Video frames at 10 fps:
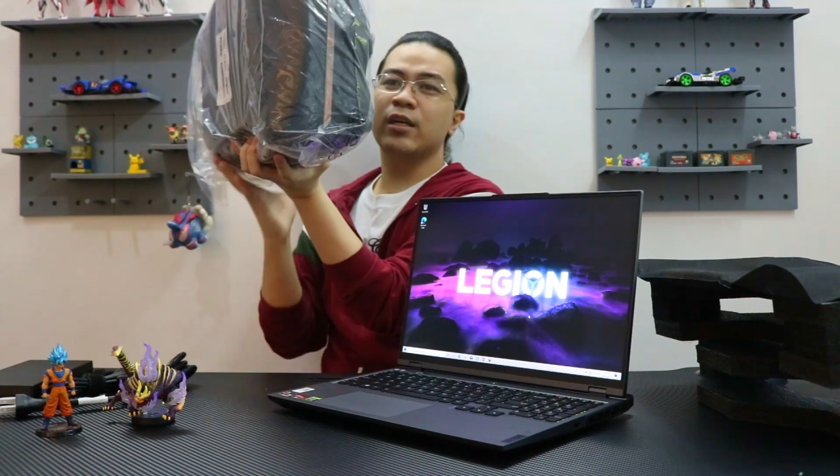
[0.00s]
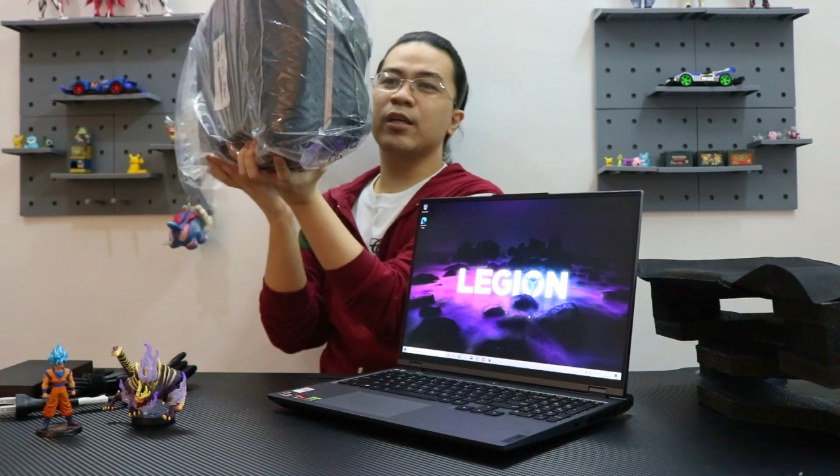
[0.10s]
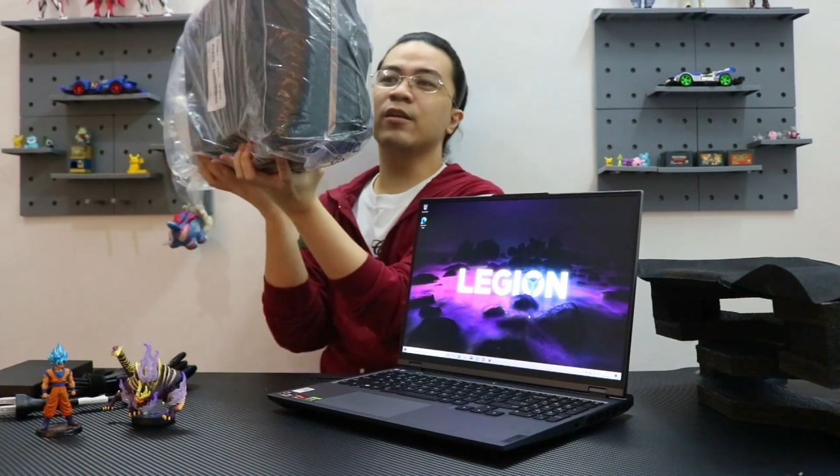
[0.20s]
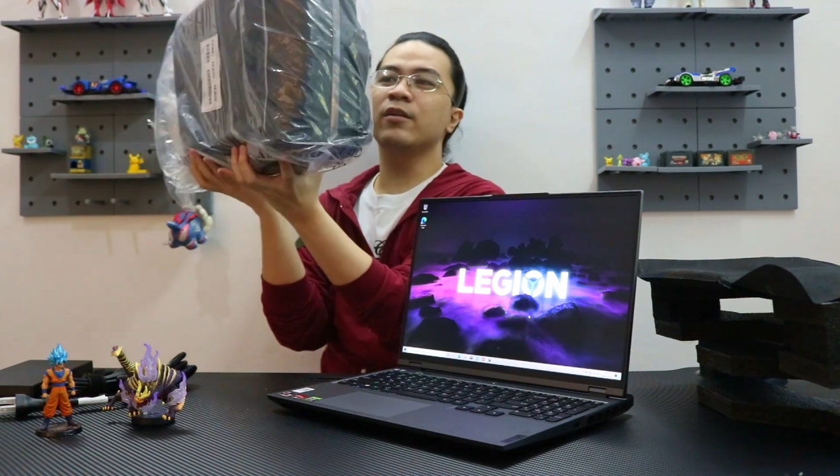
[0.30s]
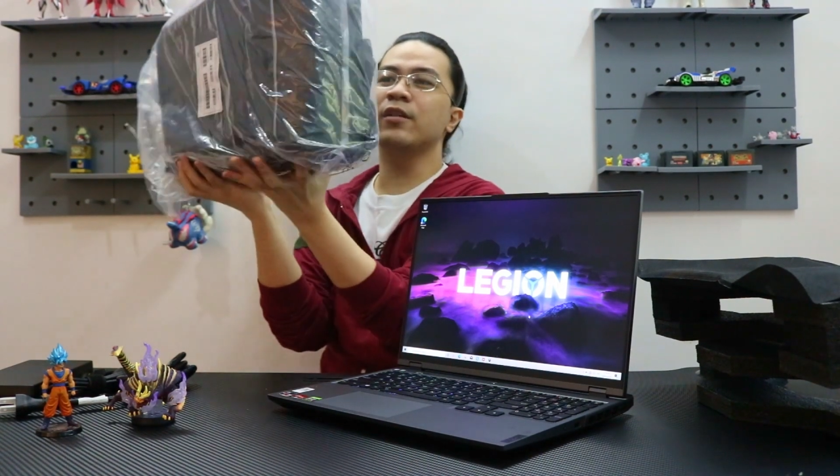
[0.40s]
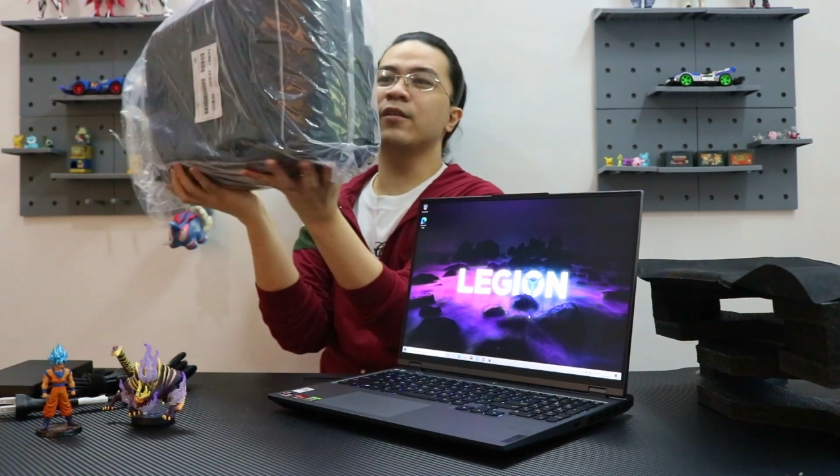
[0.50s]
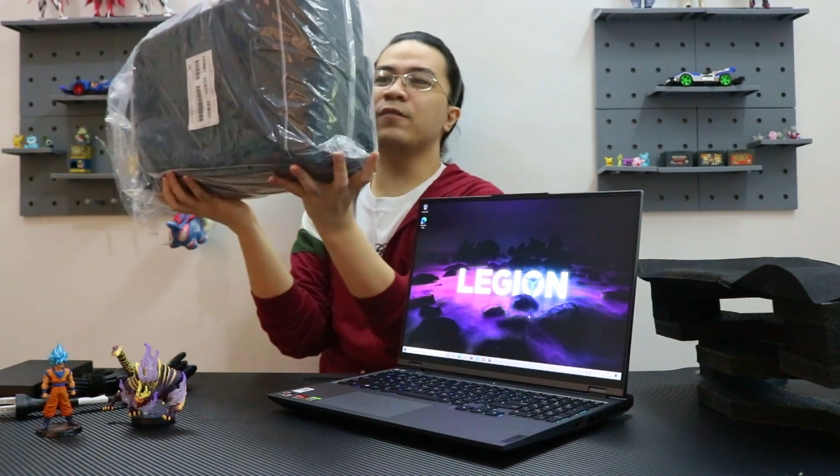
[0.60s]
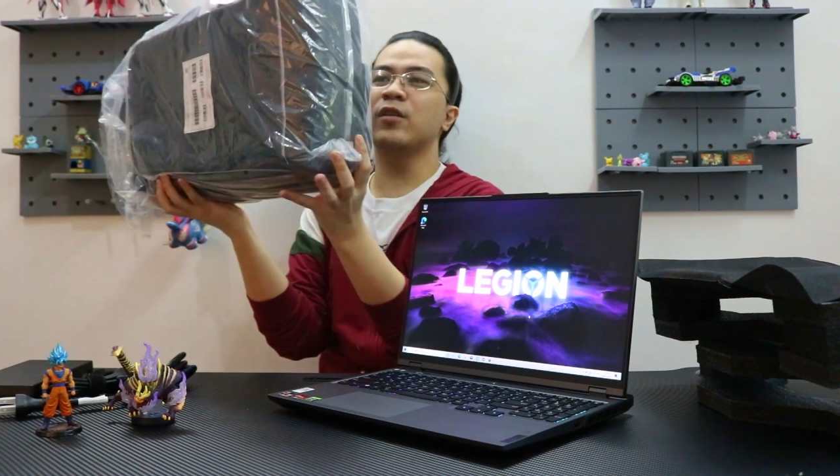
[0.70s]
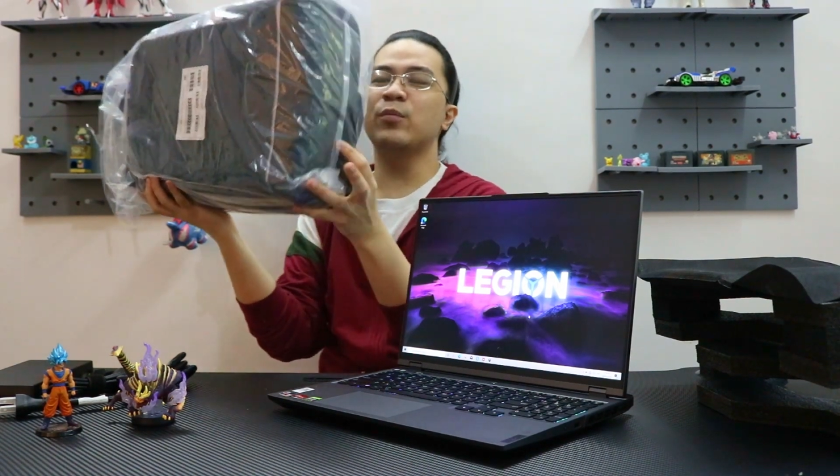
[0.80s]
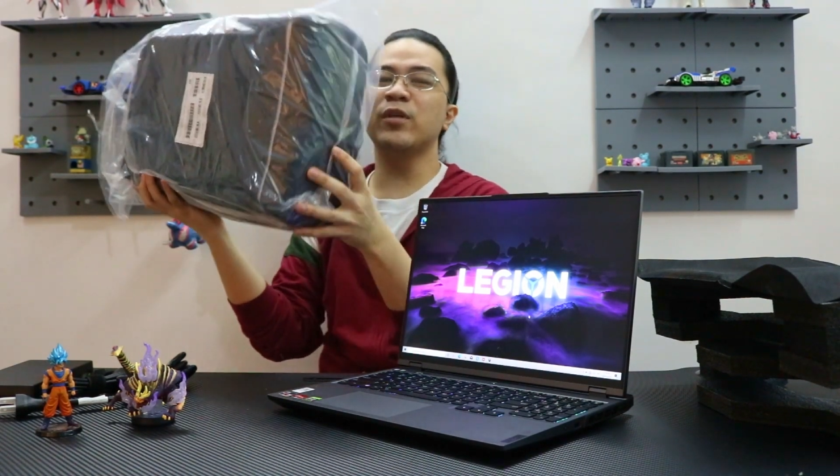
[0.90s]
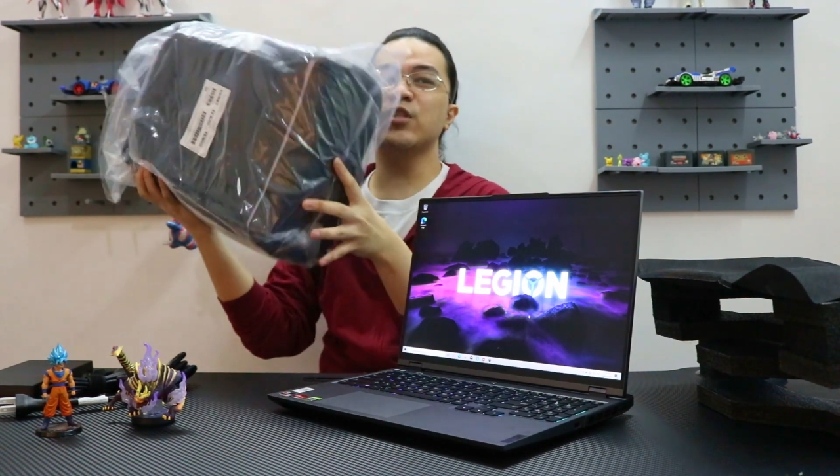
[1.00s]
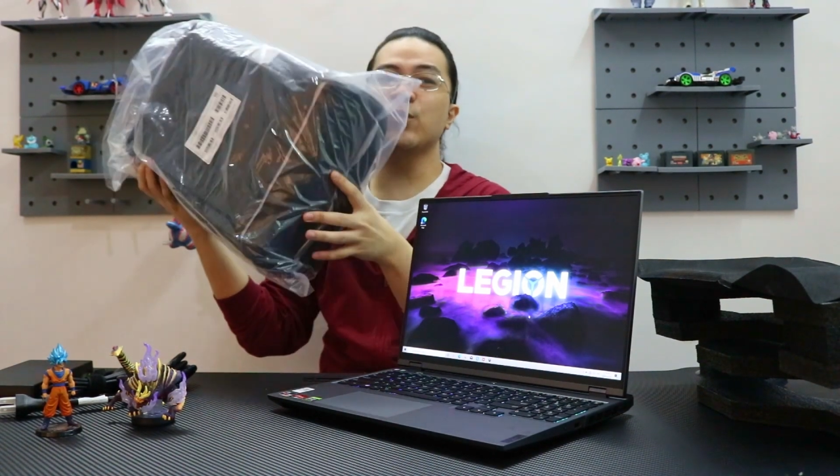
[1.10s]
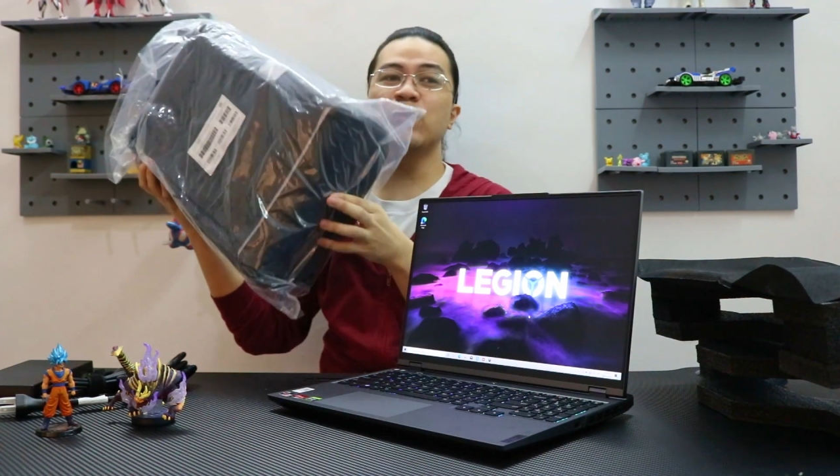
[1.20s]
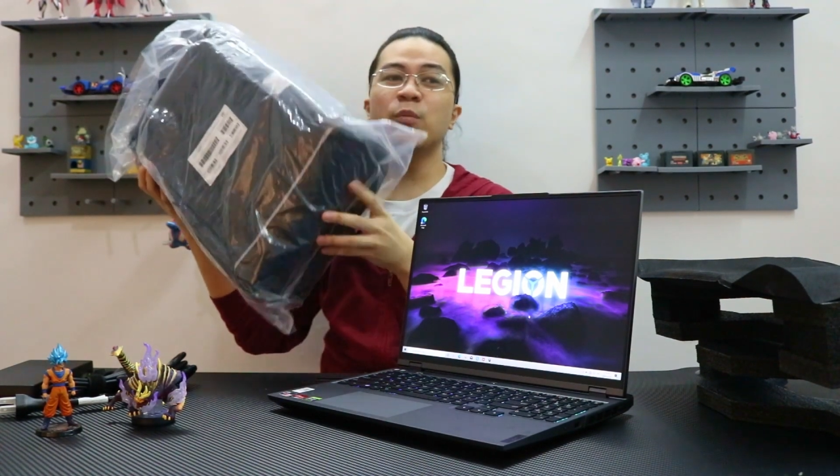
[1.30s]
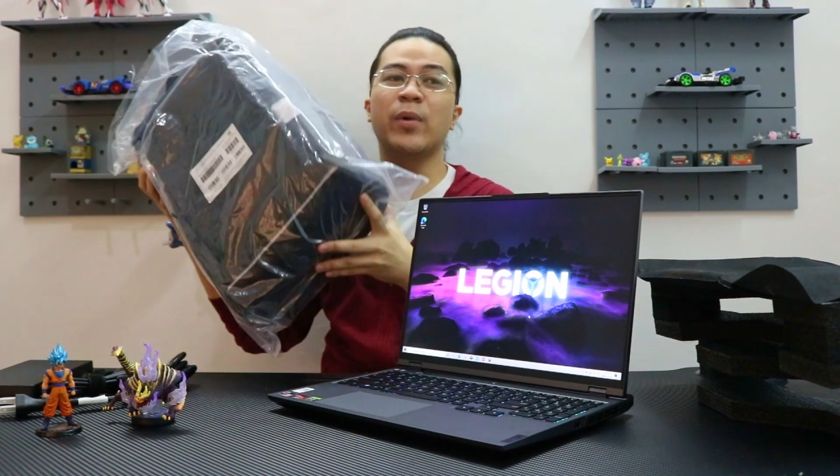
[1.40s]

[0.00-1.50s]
here in the Philippines when you